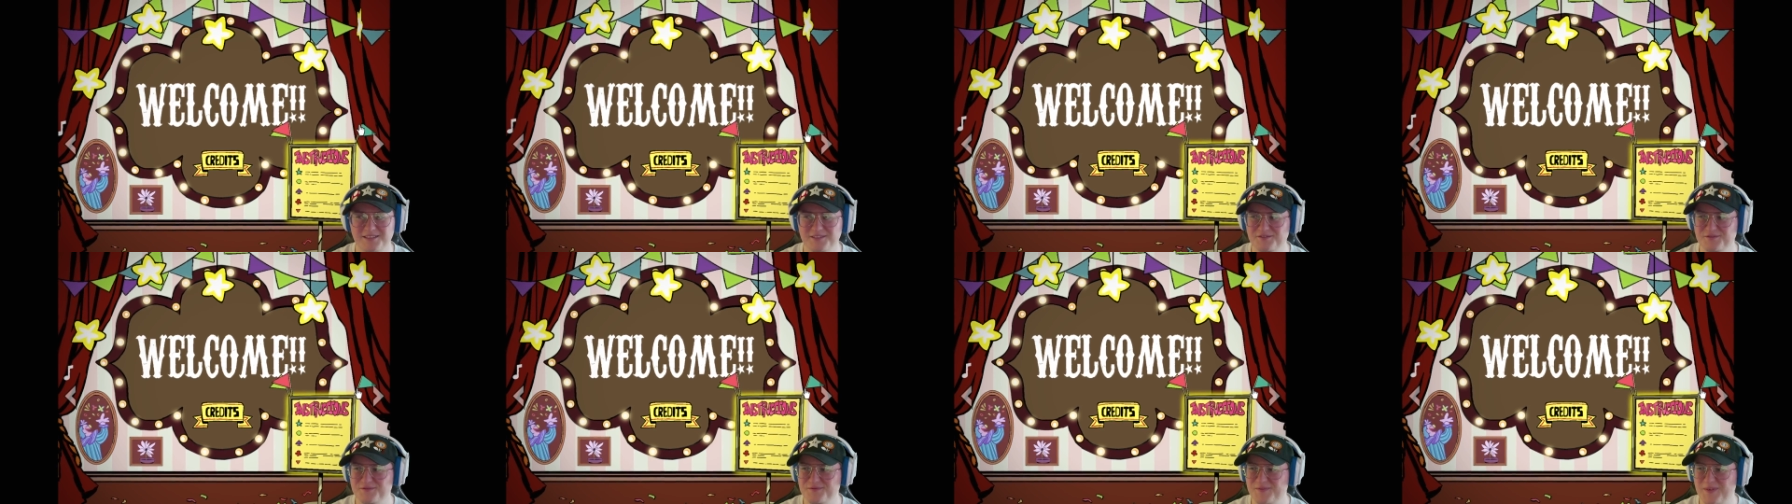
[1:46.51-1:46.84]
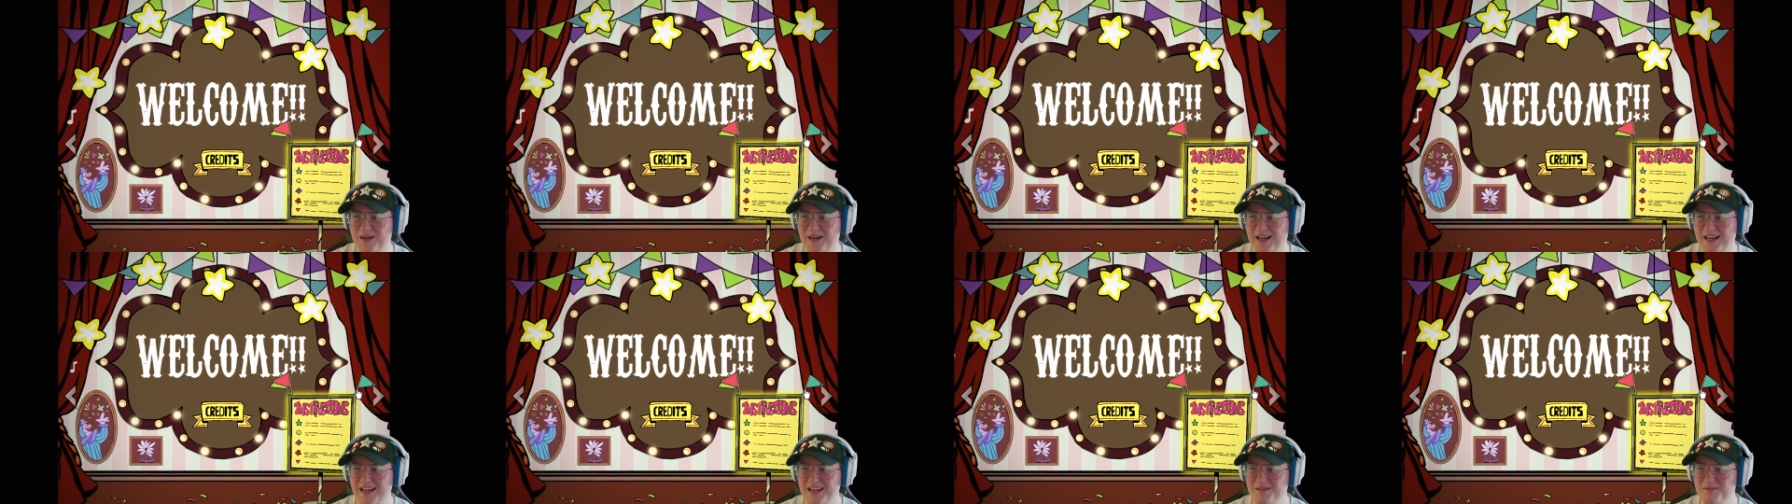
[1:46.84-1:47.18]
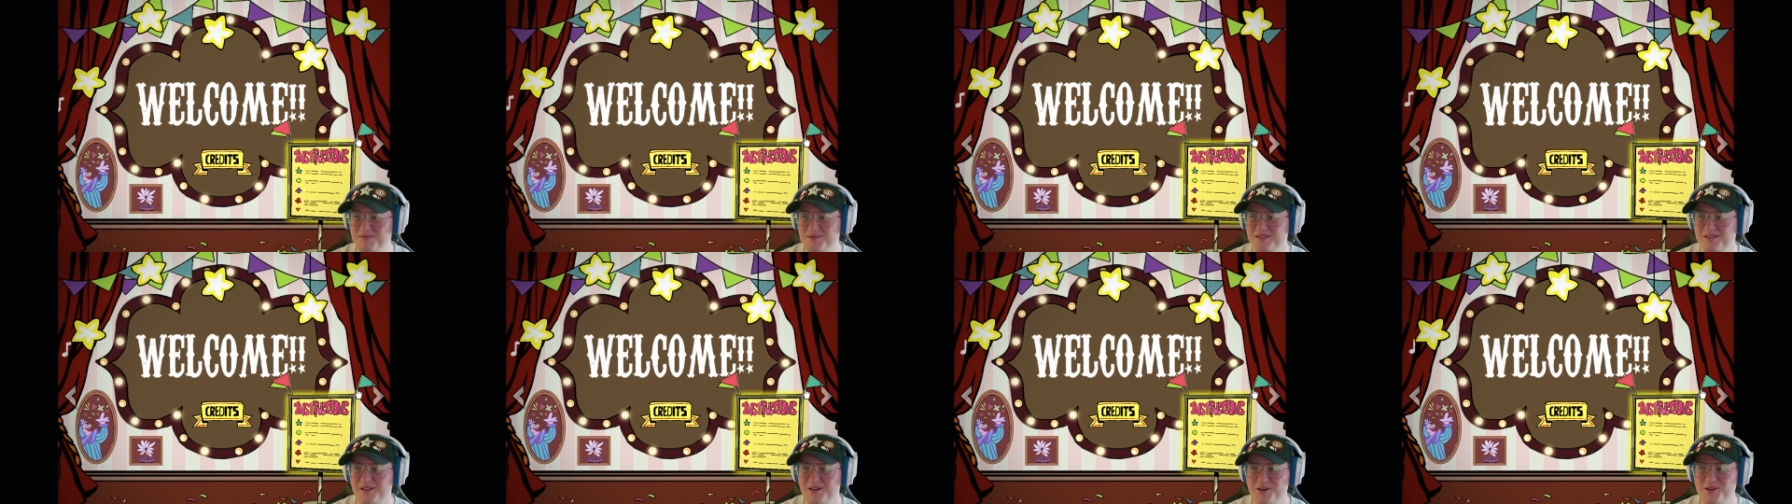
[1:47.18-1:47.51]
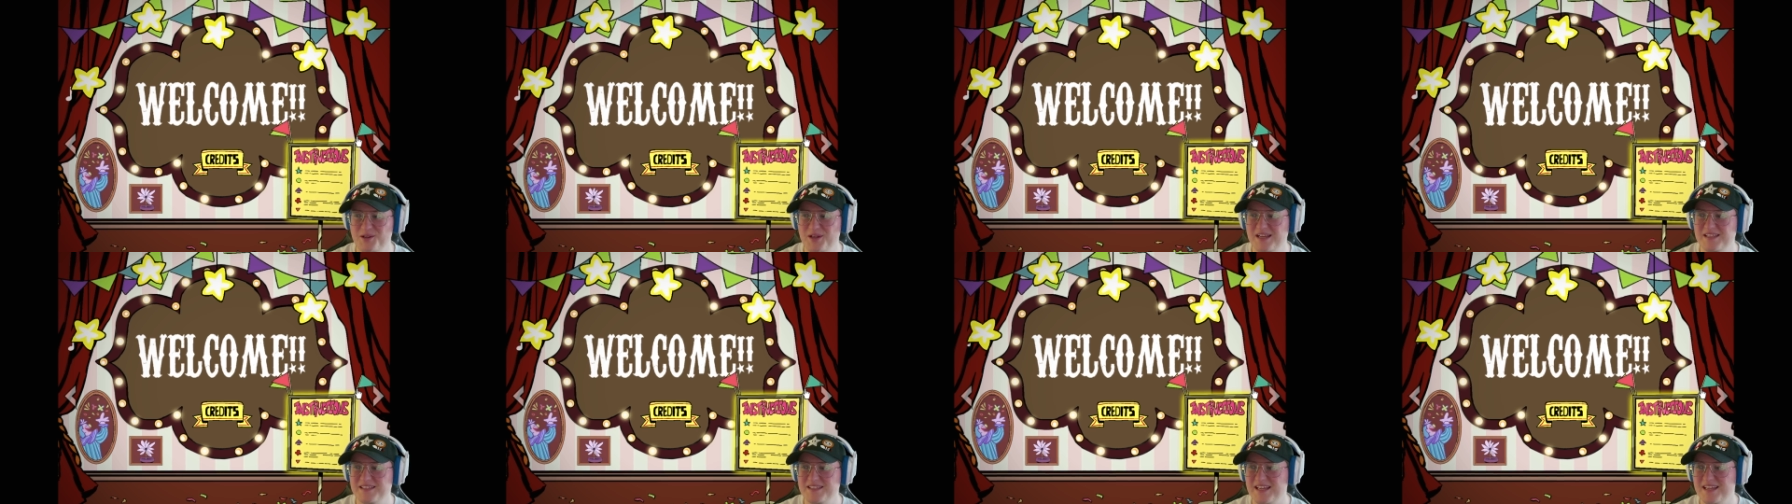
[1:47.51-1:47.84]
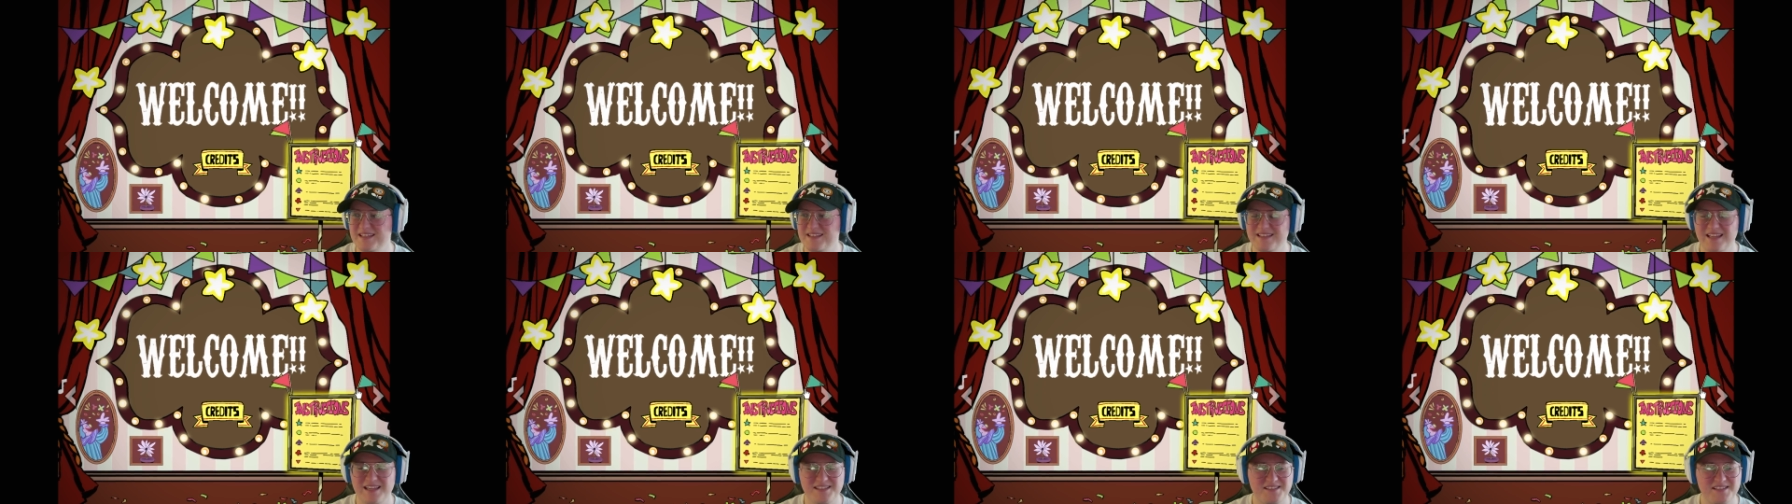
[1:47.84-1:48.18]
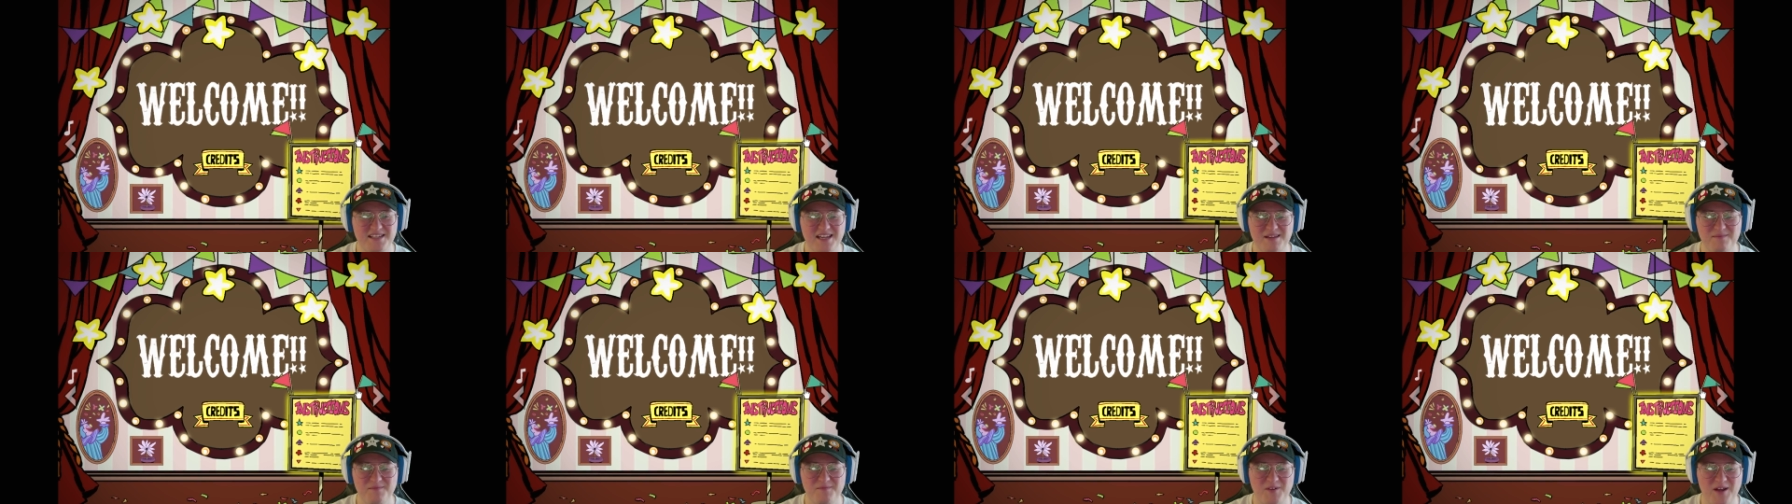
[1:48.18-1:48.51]
of vibe. Are you guys getting that
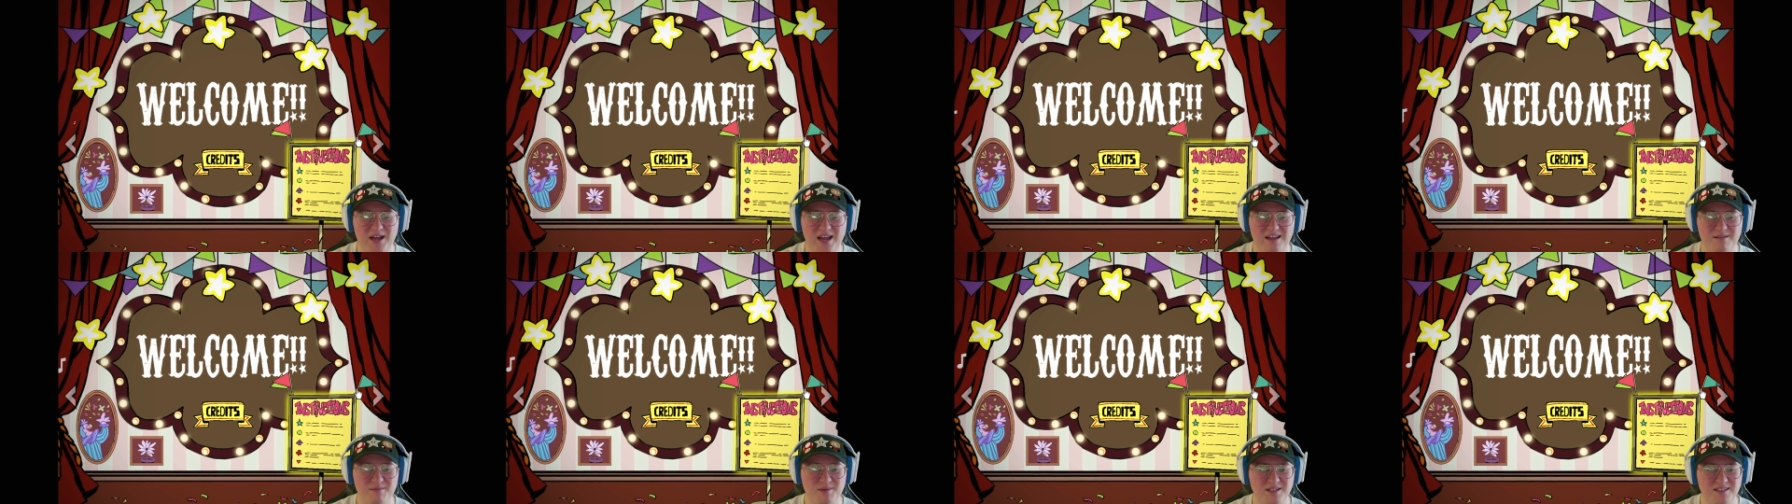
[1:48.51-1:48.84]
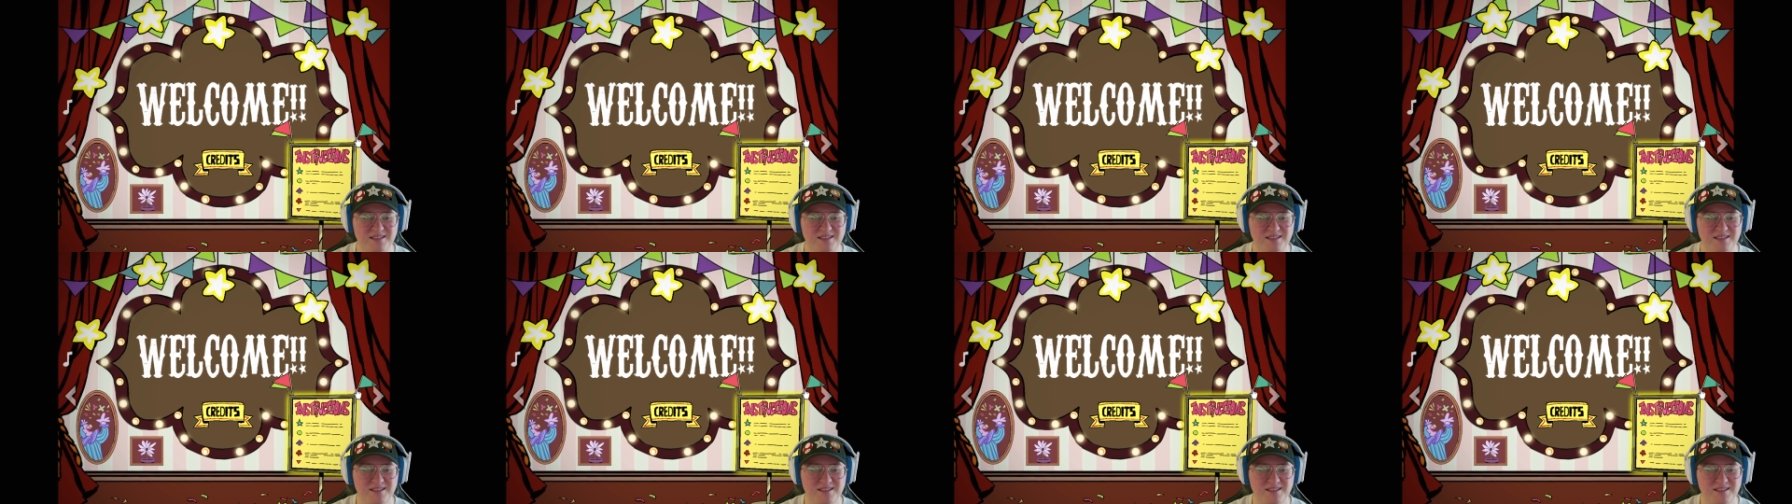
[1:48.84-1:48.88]
same vibe?